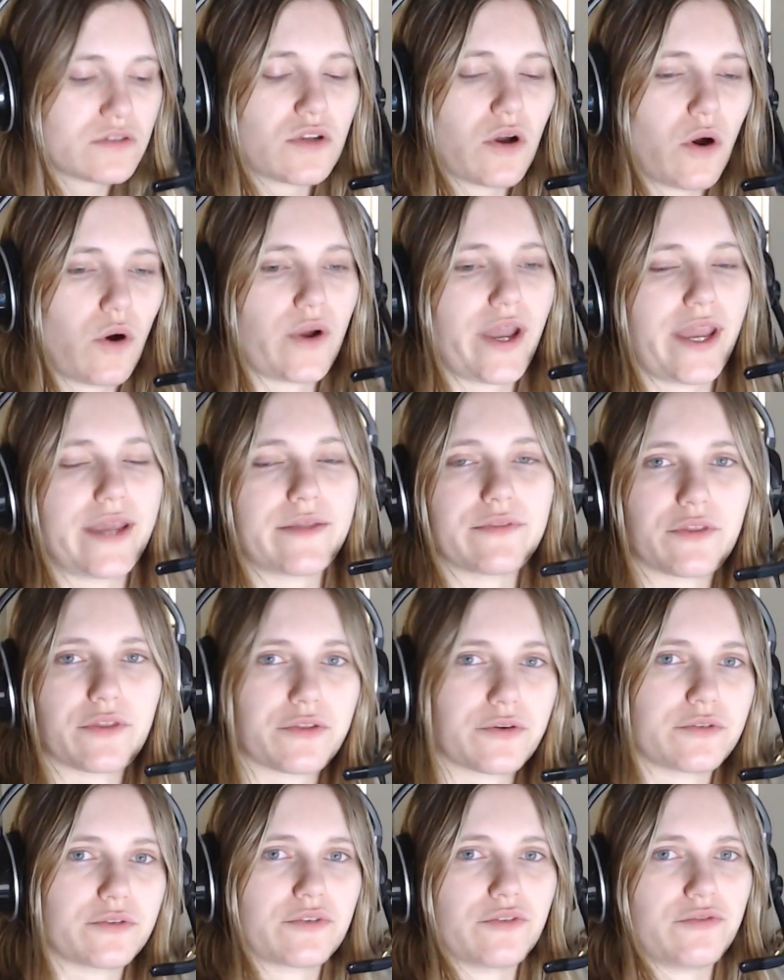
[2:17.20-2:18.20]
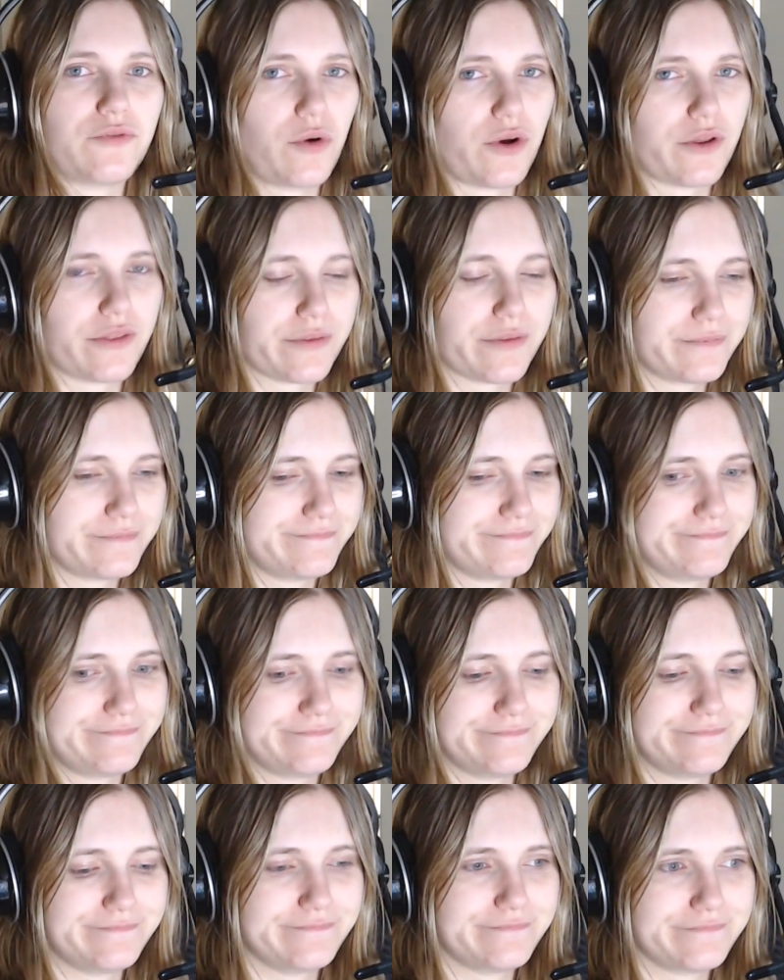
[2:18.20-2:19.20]
So, okay, the 3rd and the 4th.
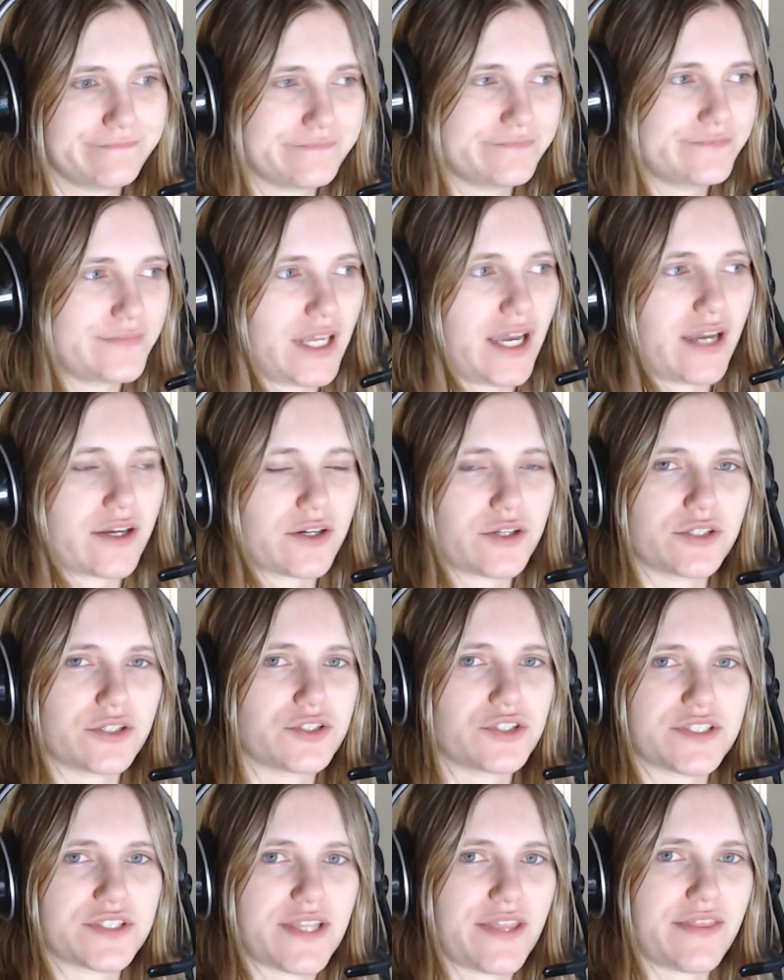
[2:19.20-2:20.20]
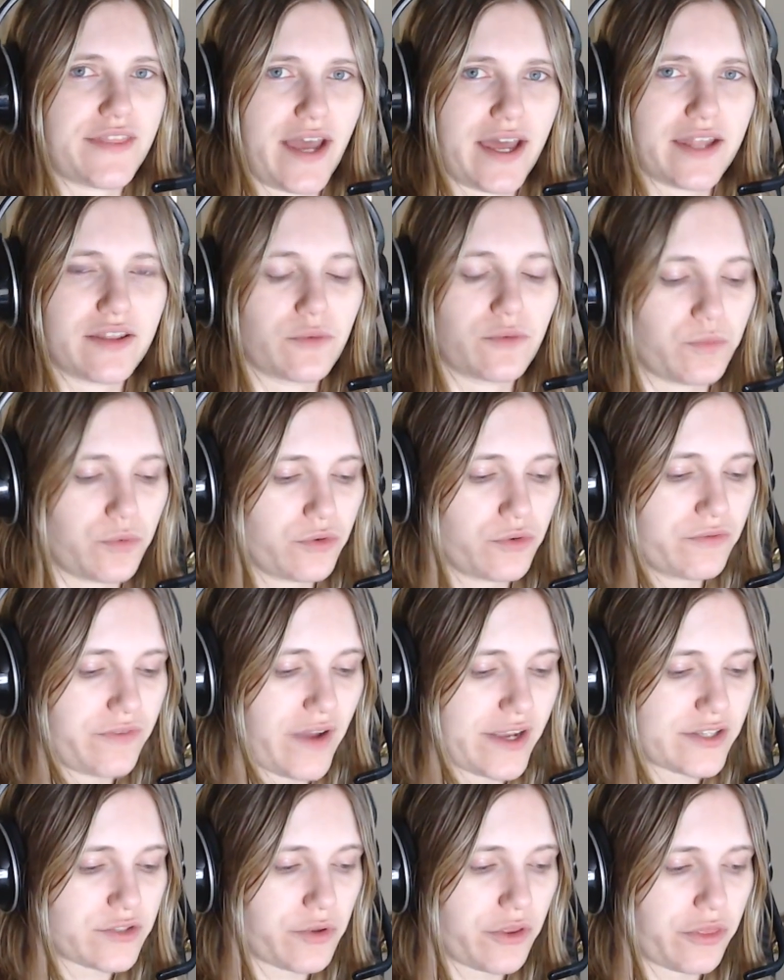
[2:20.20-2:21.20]
I could have just said that. The Rune
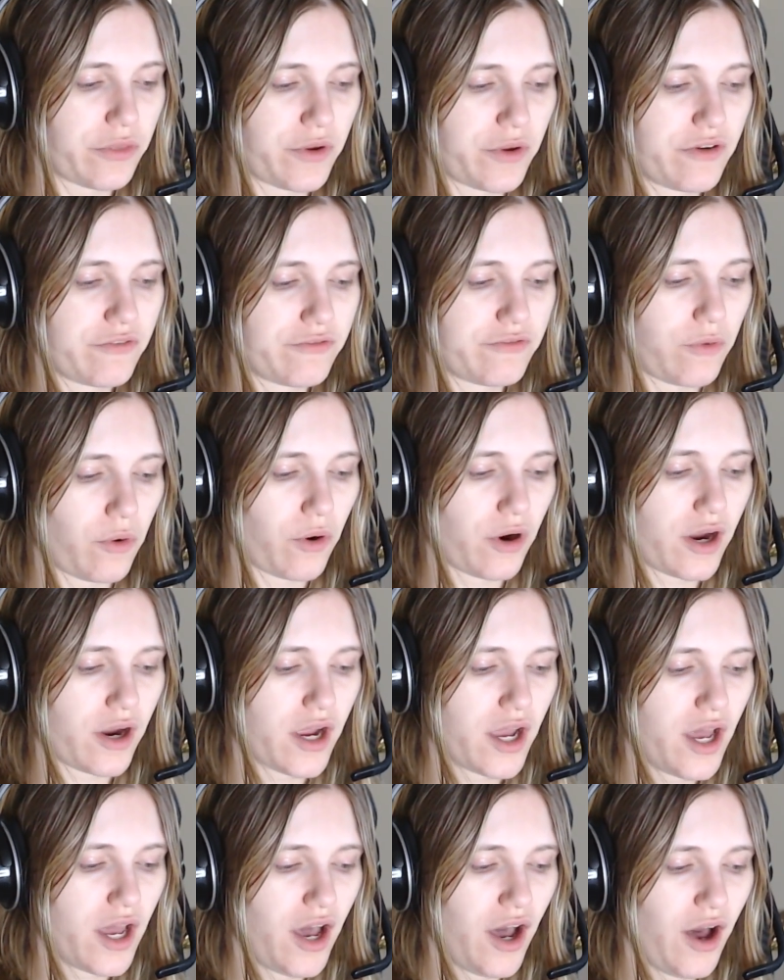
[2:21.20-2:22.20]
Factory 3 and 4.